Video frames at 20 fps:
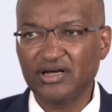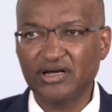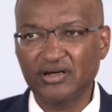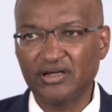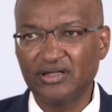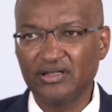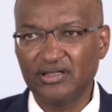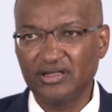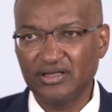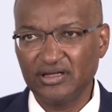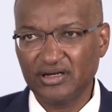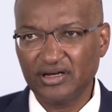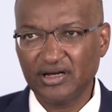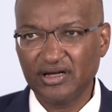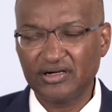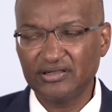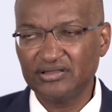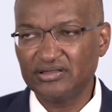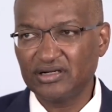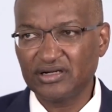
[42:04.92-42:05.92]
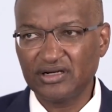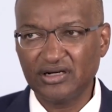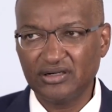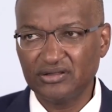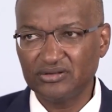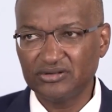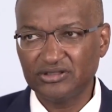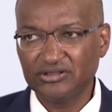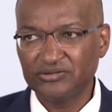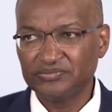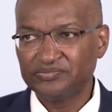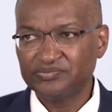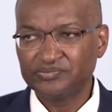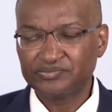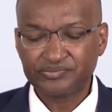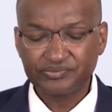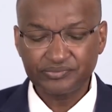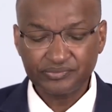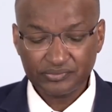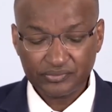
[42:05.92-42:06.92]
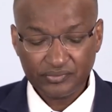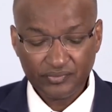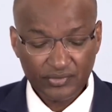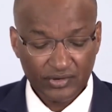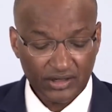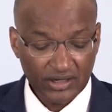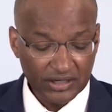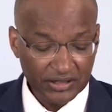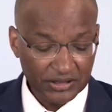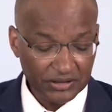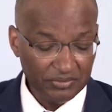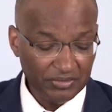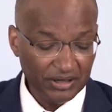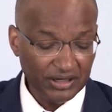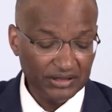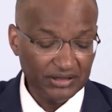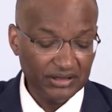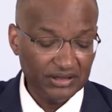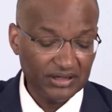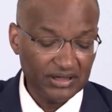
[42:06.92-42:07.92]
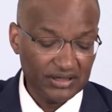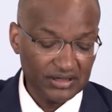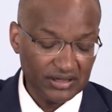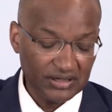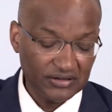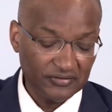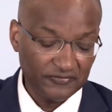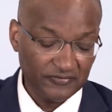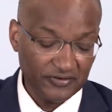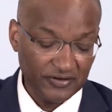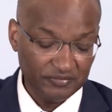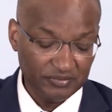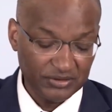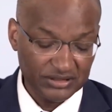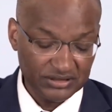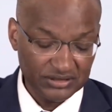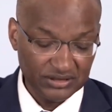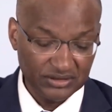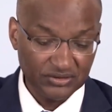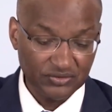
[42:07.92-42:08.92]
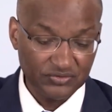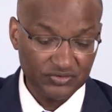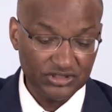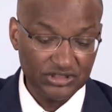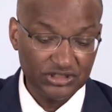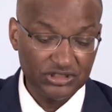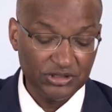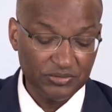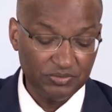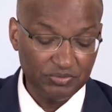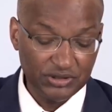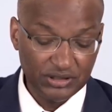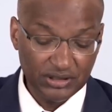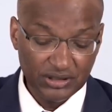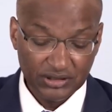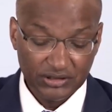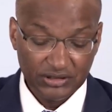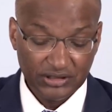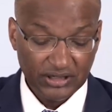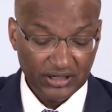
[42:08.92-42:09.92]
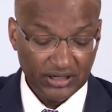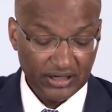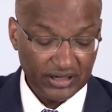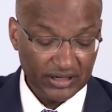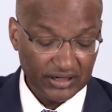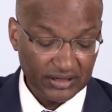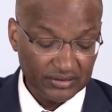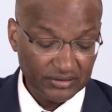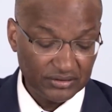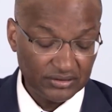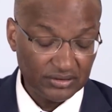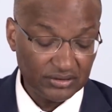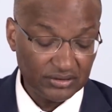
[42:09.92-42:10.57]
the current account remaining around 5% of GDP, and